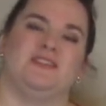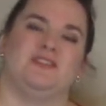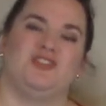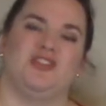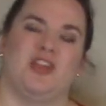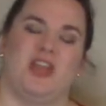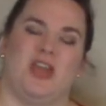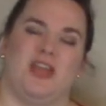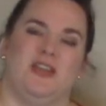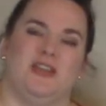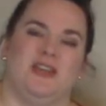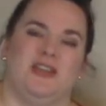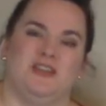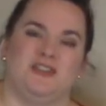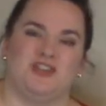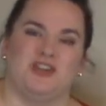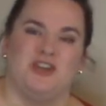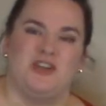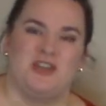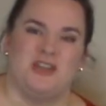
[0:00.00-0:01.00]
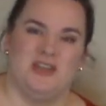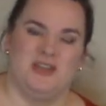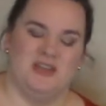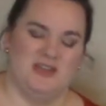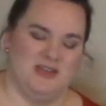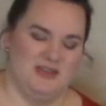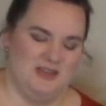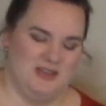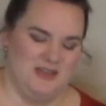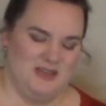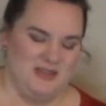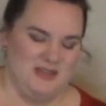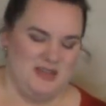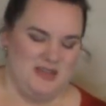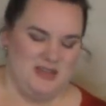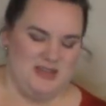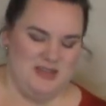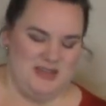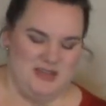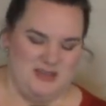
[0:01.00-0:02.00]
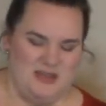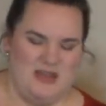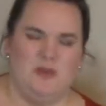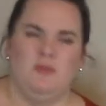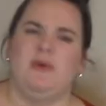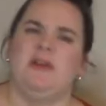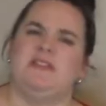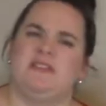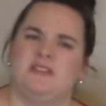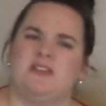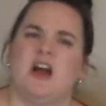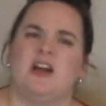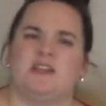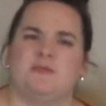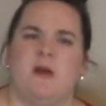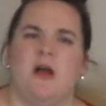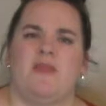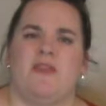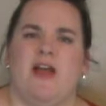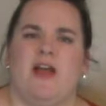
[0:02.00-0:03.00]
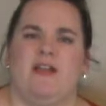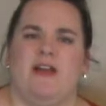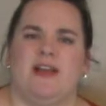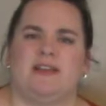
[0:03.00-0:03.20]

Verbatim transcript: chicken and turkey. And we talked about that